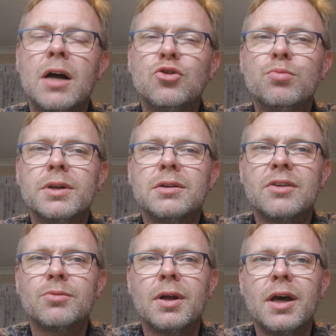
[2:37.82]
do build
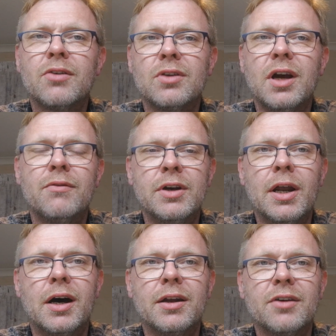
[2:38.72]
as well. Actually, every
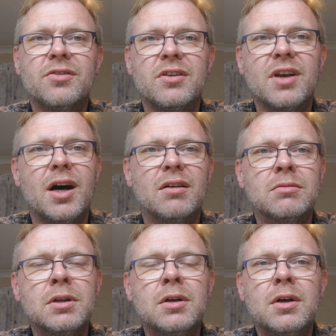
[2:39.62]
night I sit down
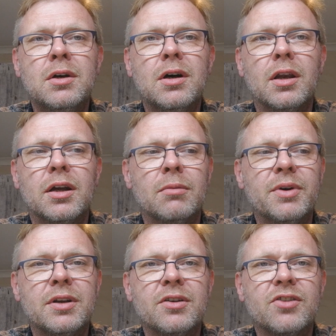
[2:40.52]
a little
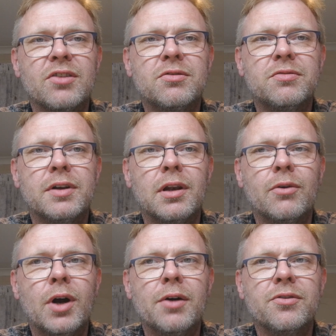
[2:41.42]
bit and just fiddle
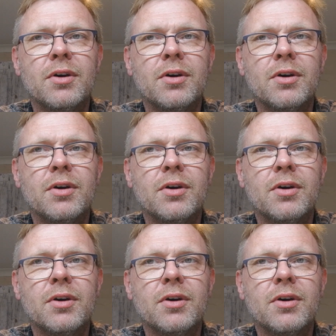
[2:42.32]
around.